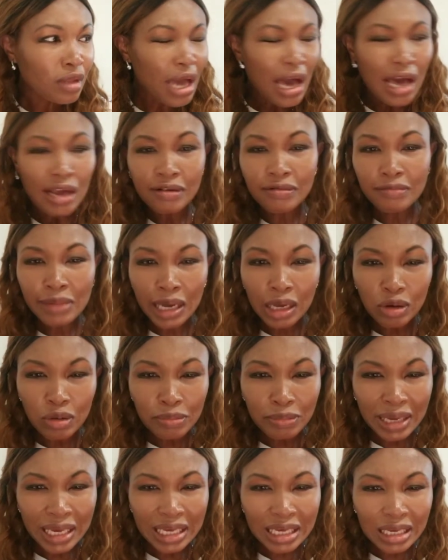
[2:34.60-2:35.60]
out of my own
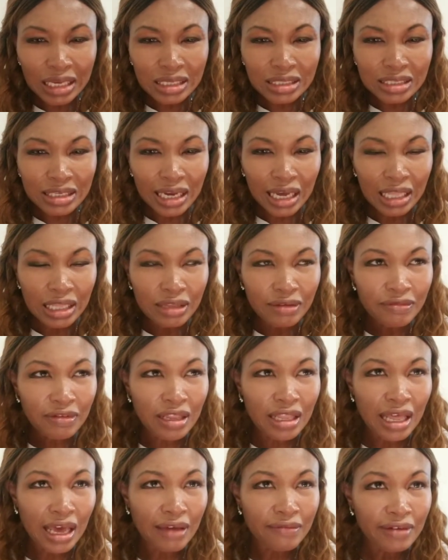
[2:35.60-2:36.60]
making? Did I live a
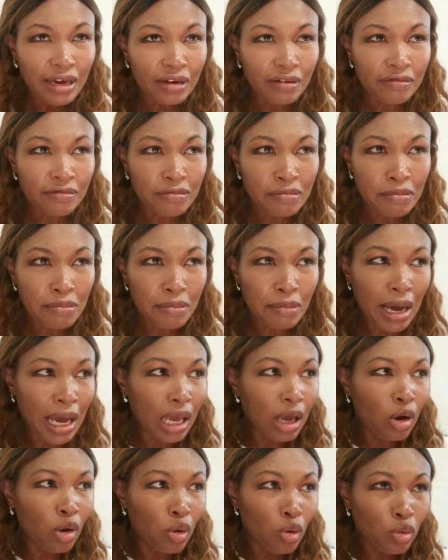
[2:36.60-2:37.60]
life out of
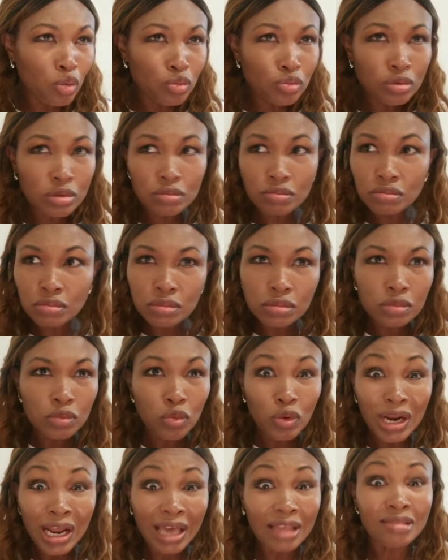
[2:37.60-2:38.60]
my own,
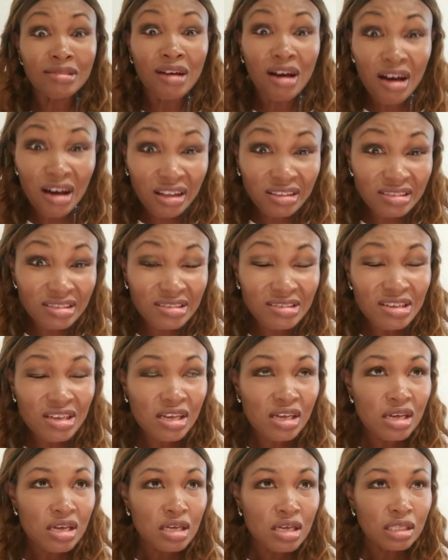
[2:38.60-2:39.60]
what I thought?
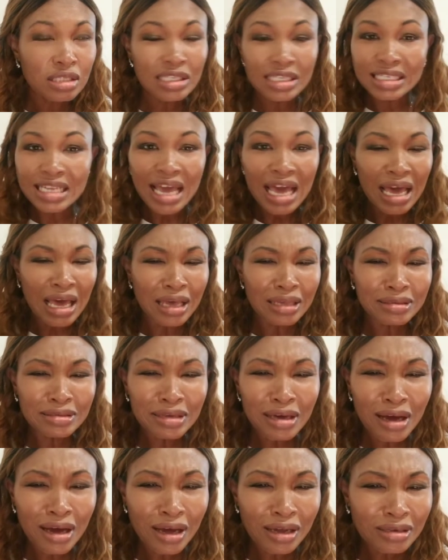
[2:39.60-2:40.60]
Didn't ask
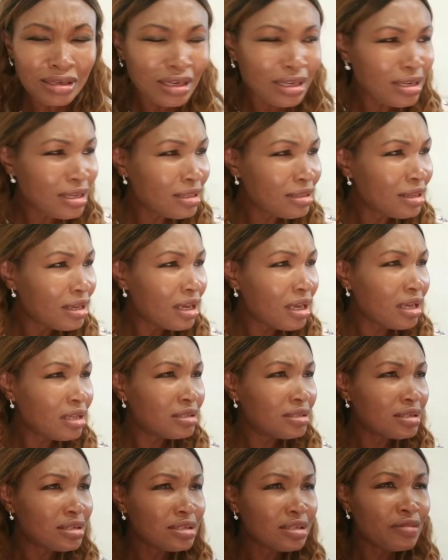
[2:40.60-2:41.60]
God anything?
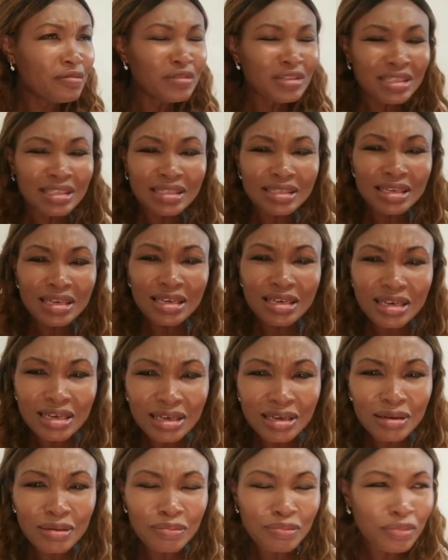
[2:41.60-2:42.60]
Didn't even seek
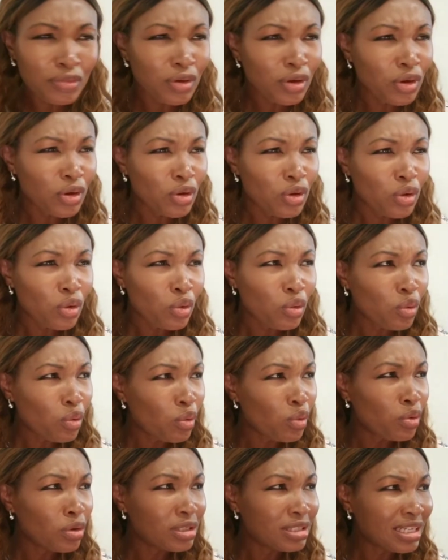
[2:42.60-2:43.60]
Him?
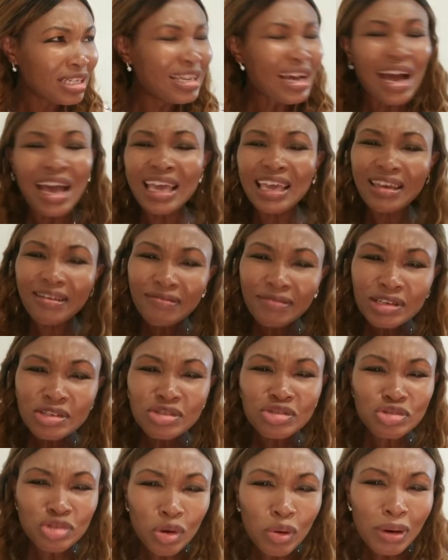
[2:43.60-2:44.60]
Or did I even
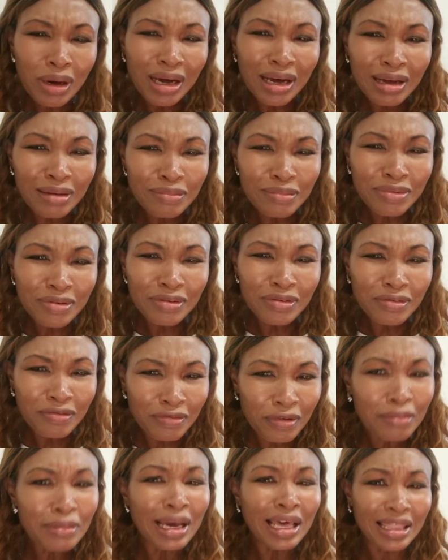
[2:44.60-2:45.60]
show up
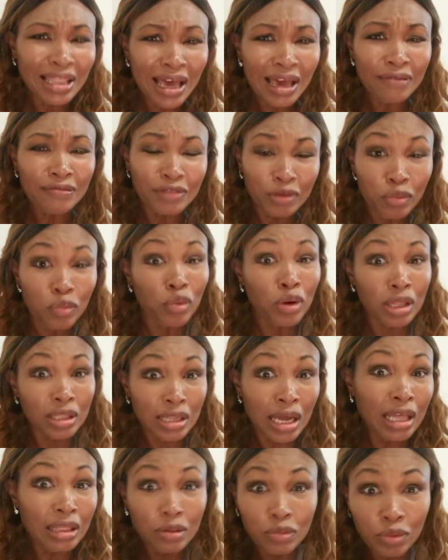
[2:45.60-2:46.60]
for my life?
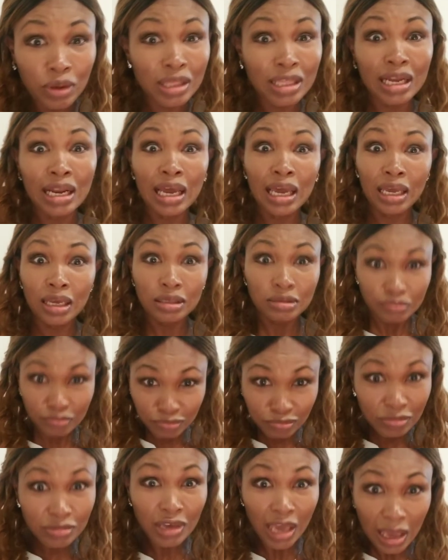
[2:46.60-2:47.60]
Not the one that I
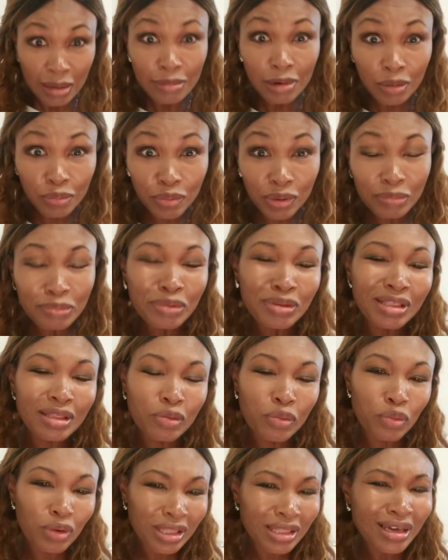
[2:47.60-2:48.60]
came up with, but the
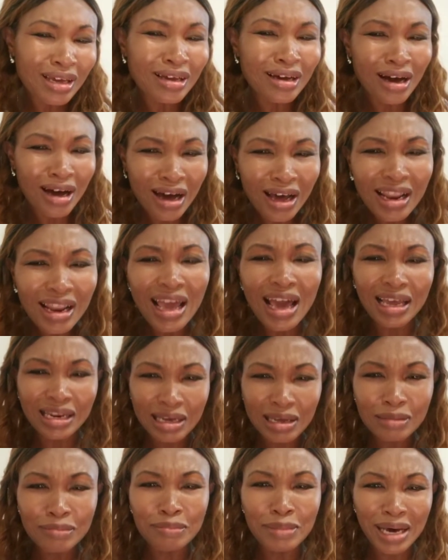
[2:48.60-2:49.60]
one that God had
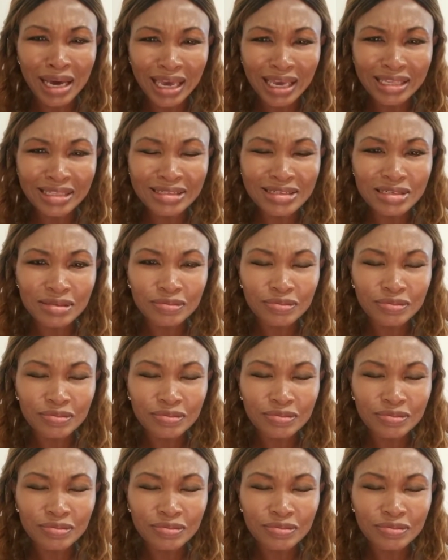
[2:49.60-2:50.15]
in mind.